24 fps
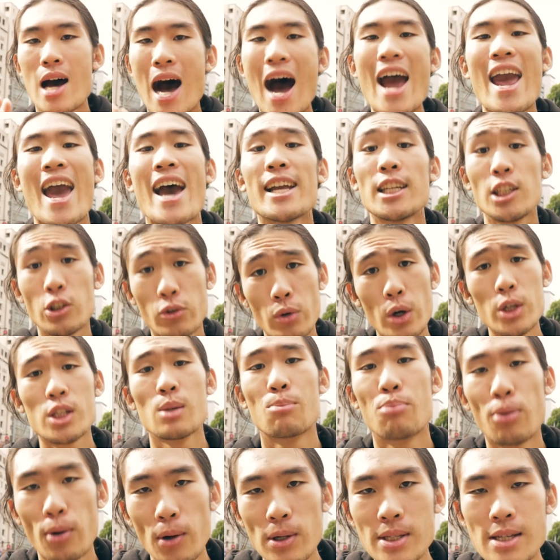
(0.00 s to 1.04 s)
I had to grow as
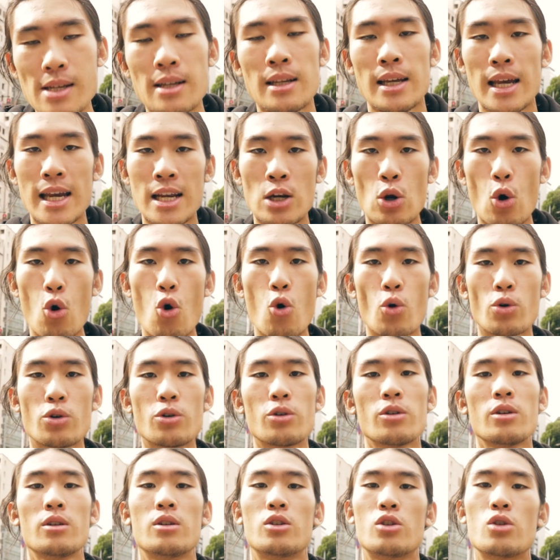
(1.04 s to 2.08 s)
a person in
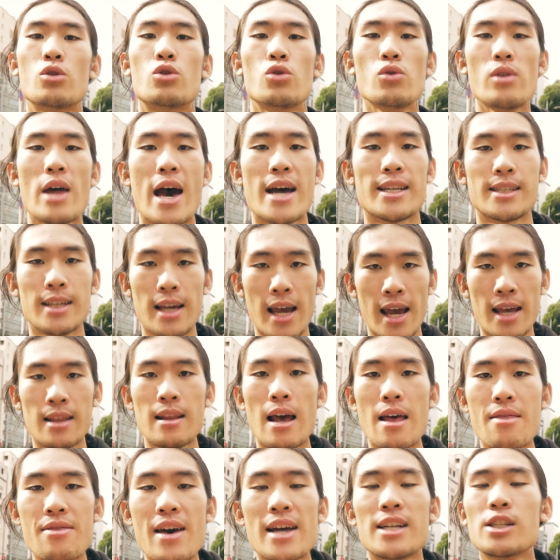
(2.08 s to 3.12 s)
order to do that, and
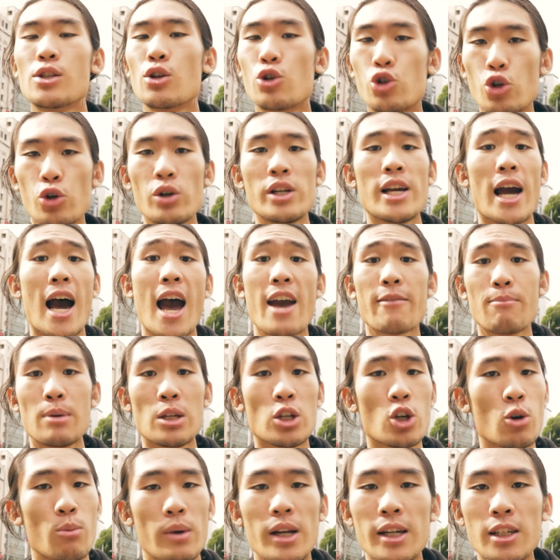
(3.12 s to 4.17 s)
that is a journey I have been
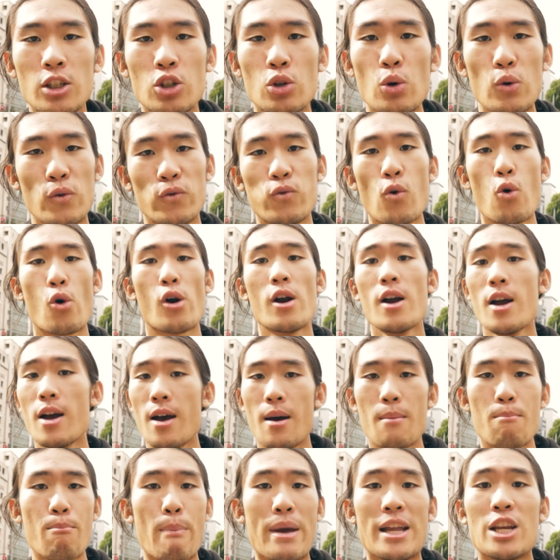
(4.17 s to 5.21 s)
committing to for
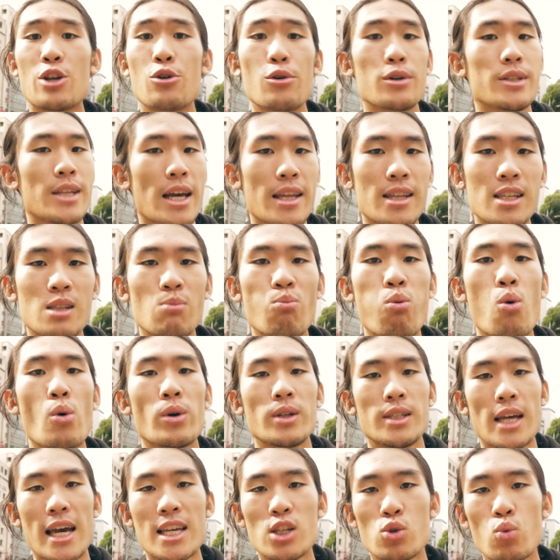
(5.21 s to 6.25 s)
many years at this
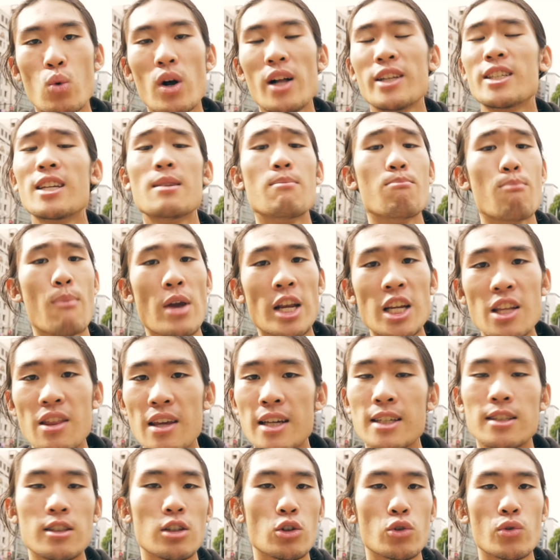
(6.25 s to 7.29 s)
point as well. I did many
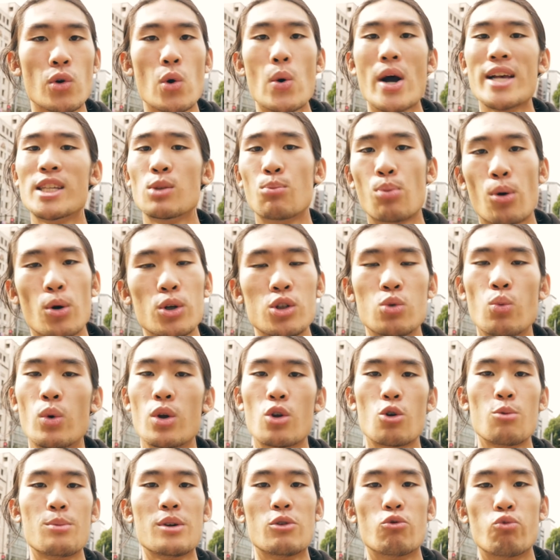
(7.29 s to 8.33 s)
things to grow as a person,
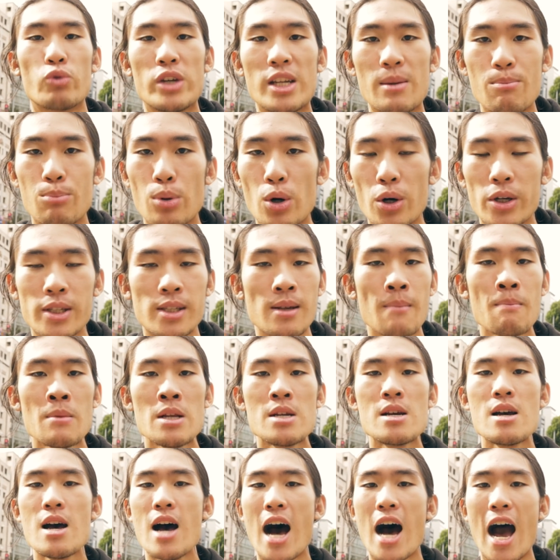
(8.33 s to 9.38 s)
whether it be read books.
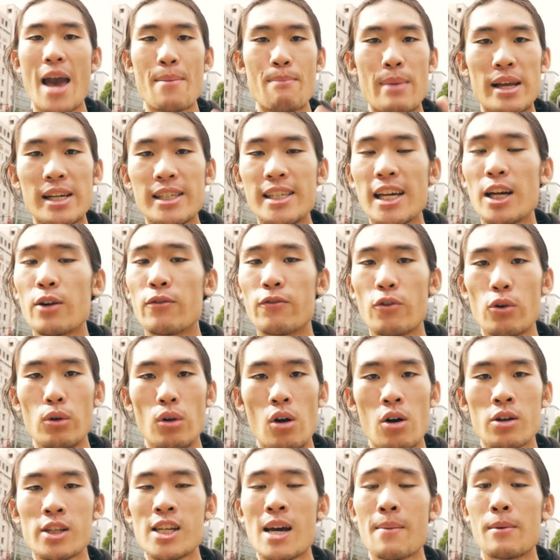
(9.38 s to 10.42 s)
I meditated for a
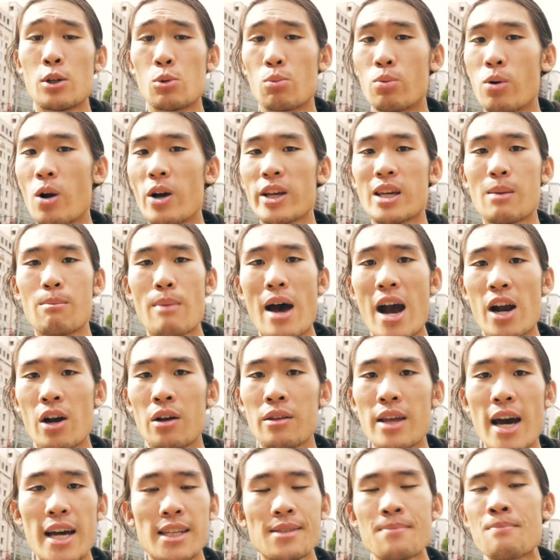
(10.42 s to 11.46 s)
long time. I should probably get back on
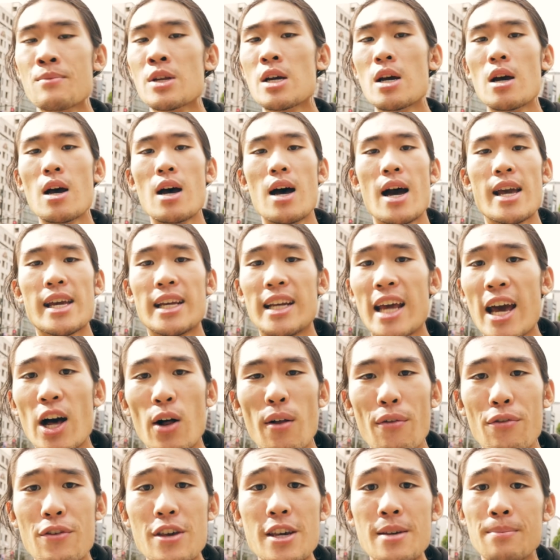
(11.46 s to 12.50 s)
that. I ate
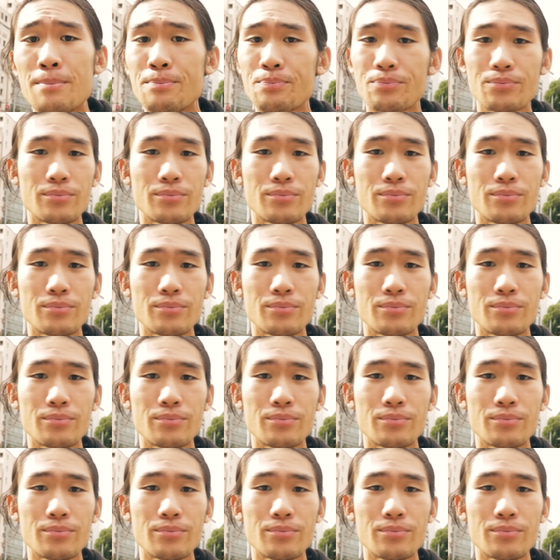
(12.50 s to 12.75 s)
healthy,